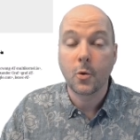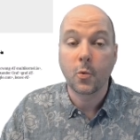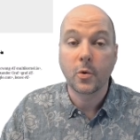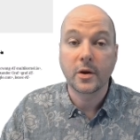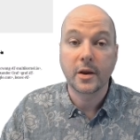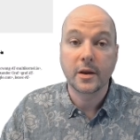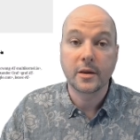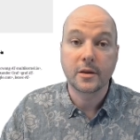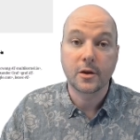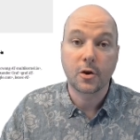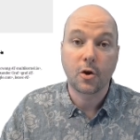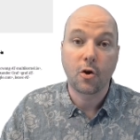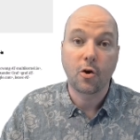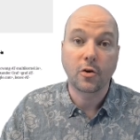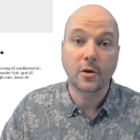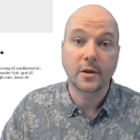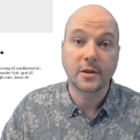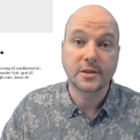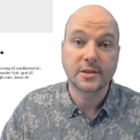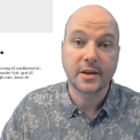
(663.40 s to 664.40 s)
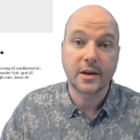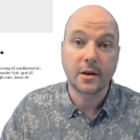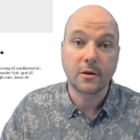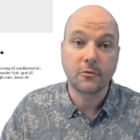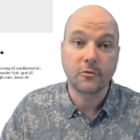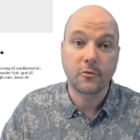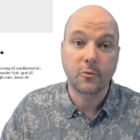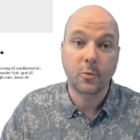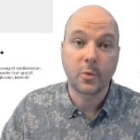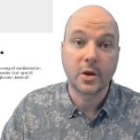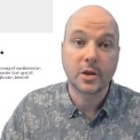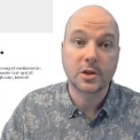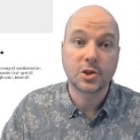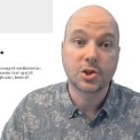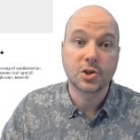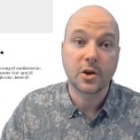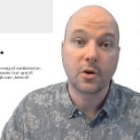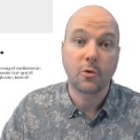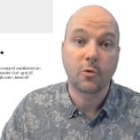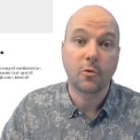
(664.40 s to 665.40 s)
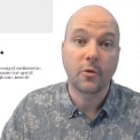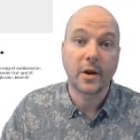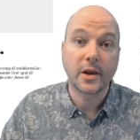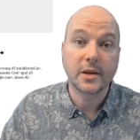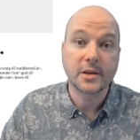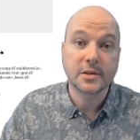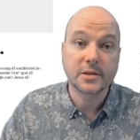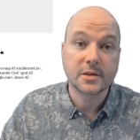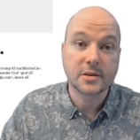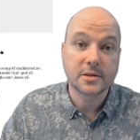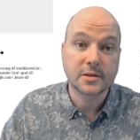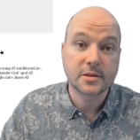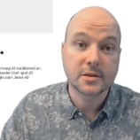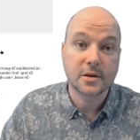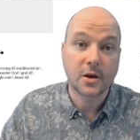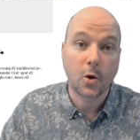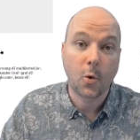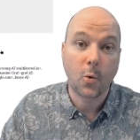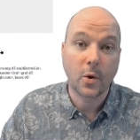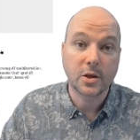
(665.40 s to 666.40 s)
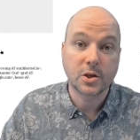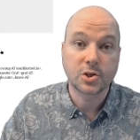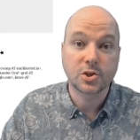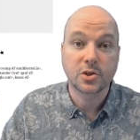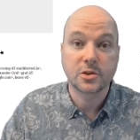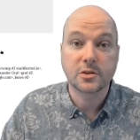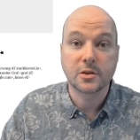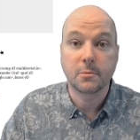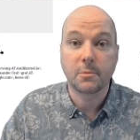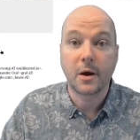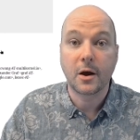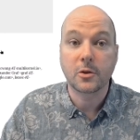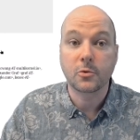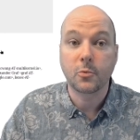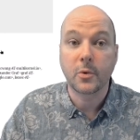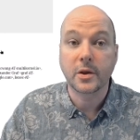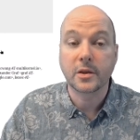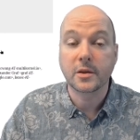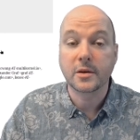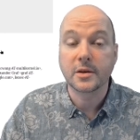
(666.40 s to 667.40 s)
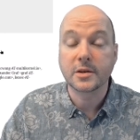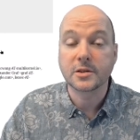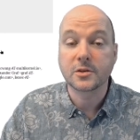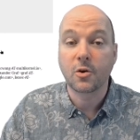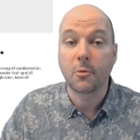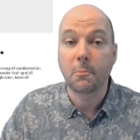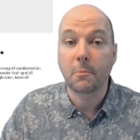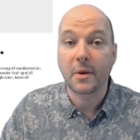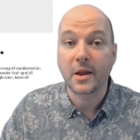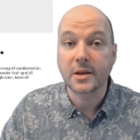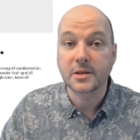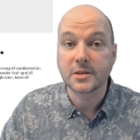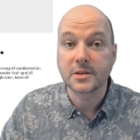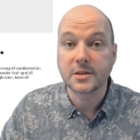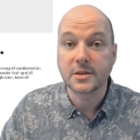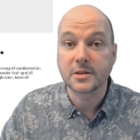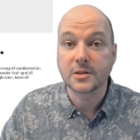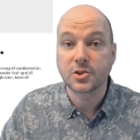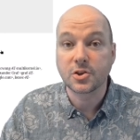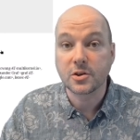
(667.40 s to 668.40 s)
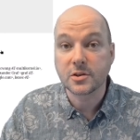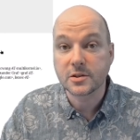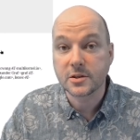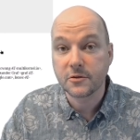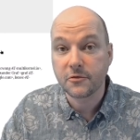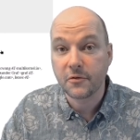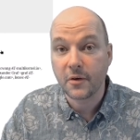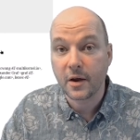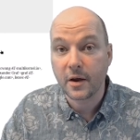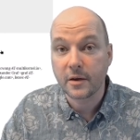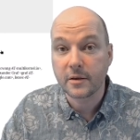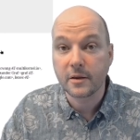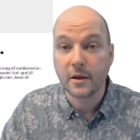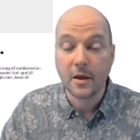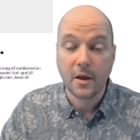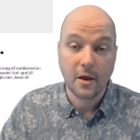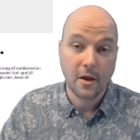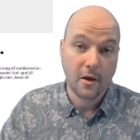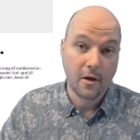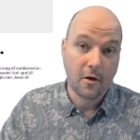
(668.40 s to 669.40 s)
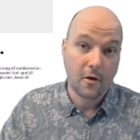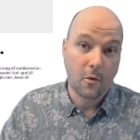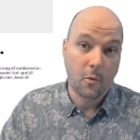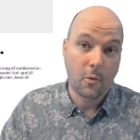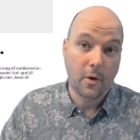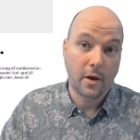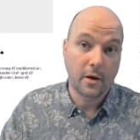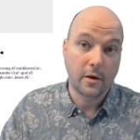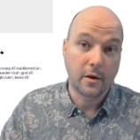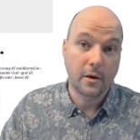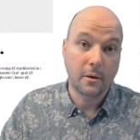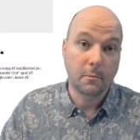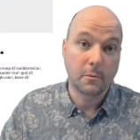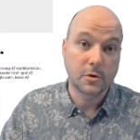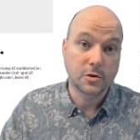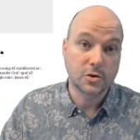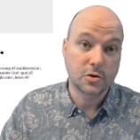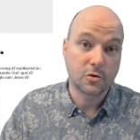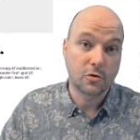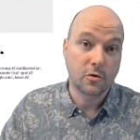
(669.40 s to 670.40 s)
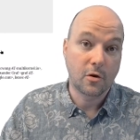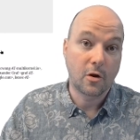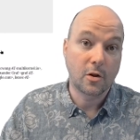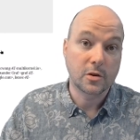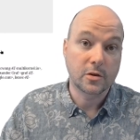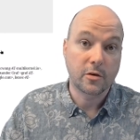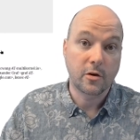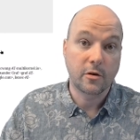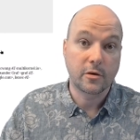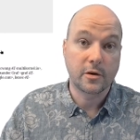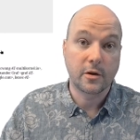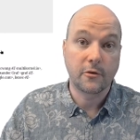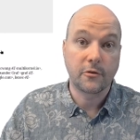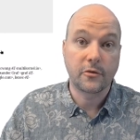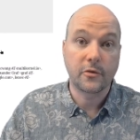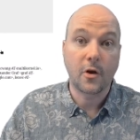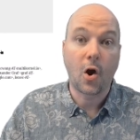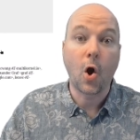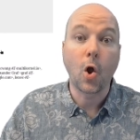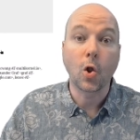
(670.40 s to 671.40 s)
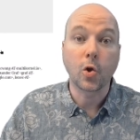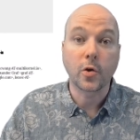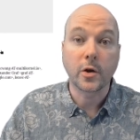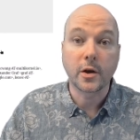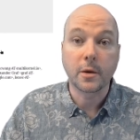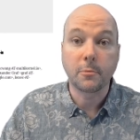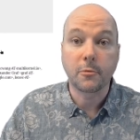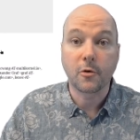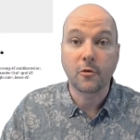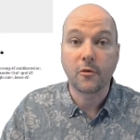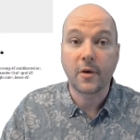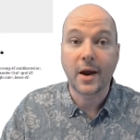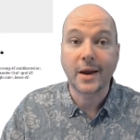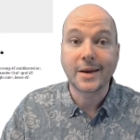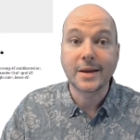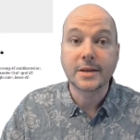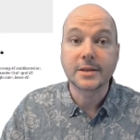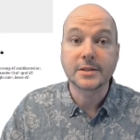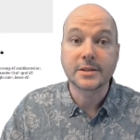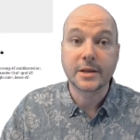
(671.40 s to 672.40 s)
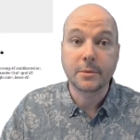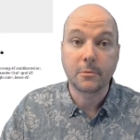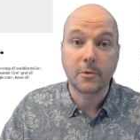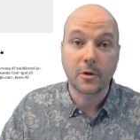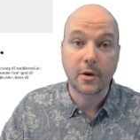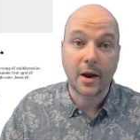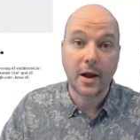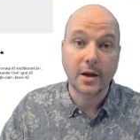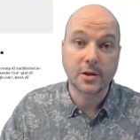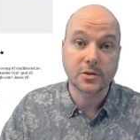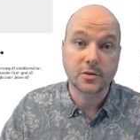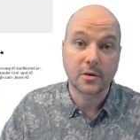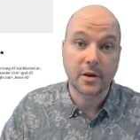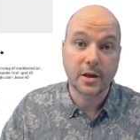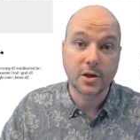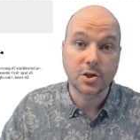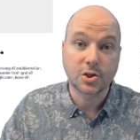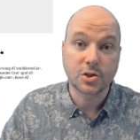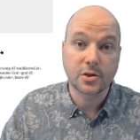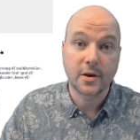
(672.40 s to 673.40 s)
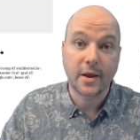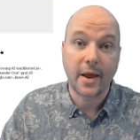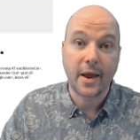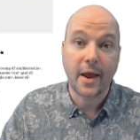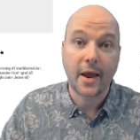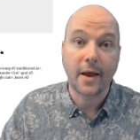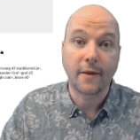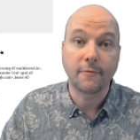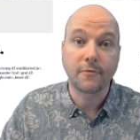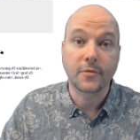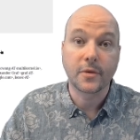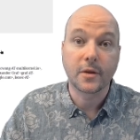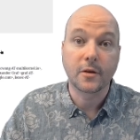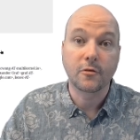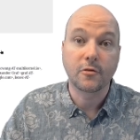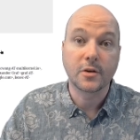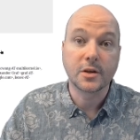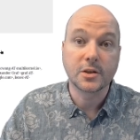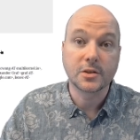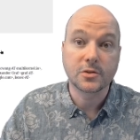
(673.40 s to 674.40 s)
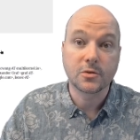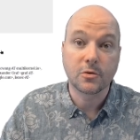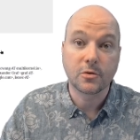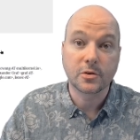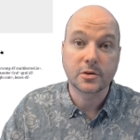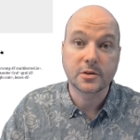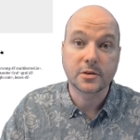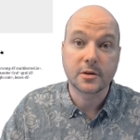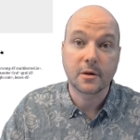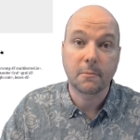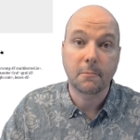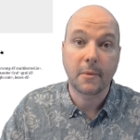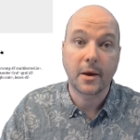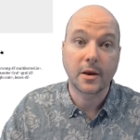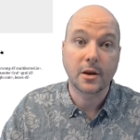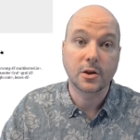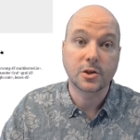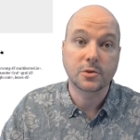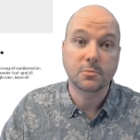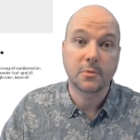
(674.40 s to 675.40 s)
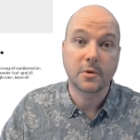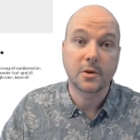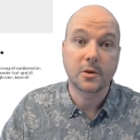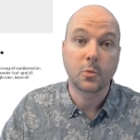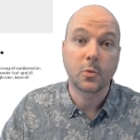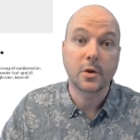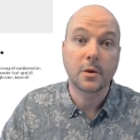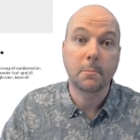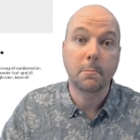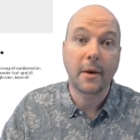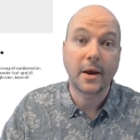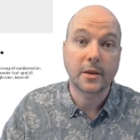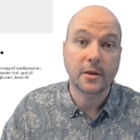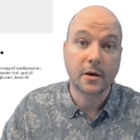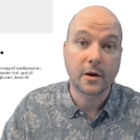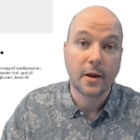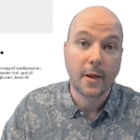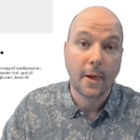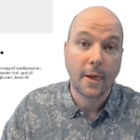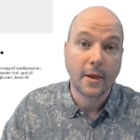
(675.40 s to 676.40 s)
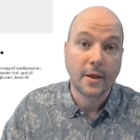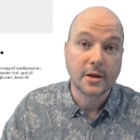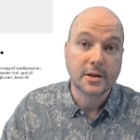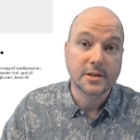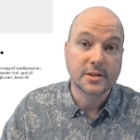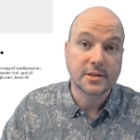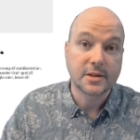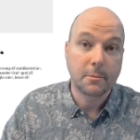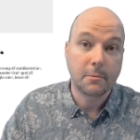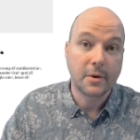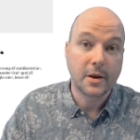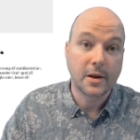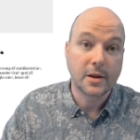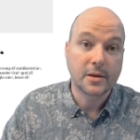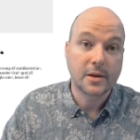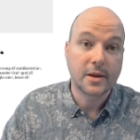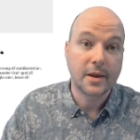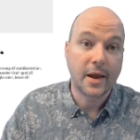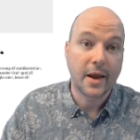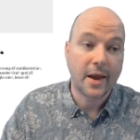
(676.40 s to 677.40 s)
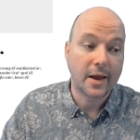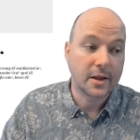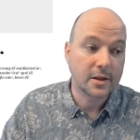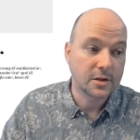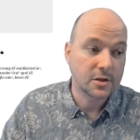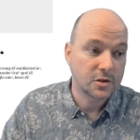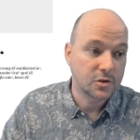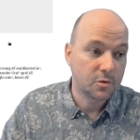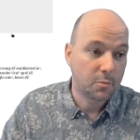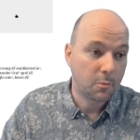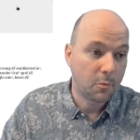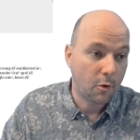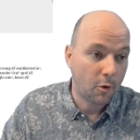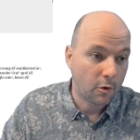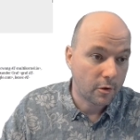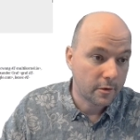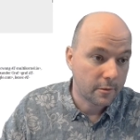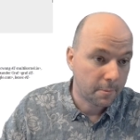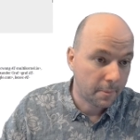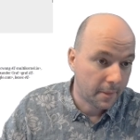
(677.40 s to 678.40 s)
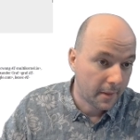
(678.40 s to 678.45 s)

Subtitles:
within the kernel itself, which raises questions about whether this complexity is justified when mature alternatives already provide similar isolation and resource management with better stability and support.